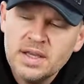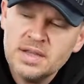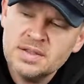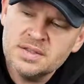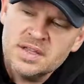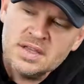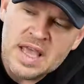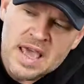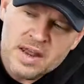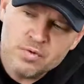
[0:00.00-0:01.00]
is the
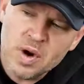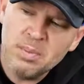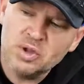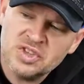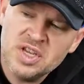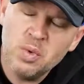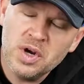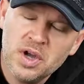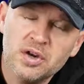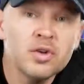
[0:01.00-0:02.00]
Canon Rebel
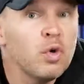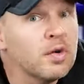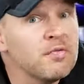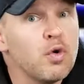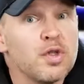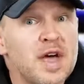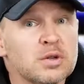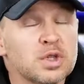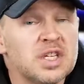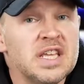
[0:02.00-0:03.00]
T100 or
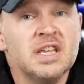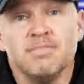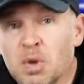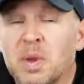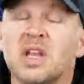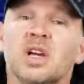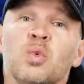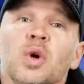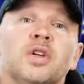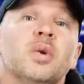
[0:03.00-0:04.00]
4000D, depending
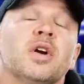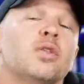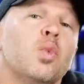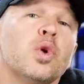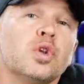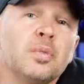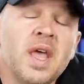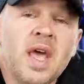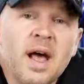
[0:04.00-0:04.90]
on where you are in the world.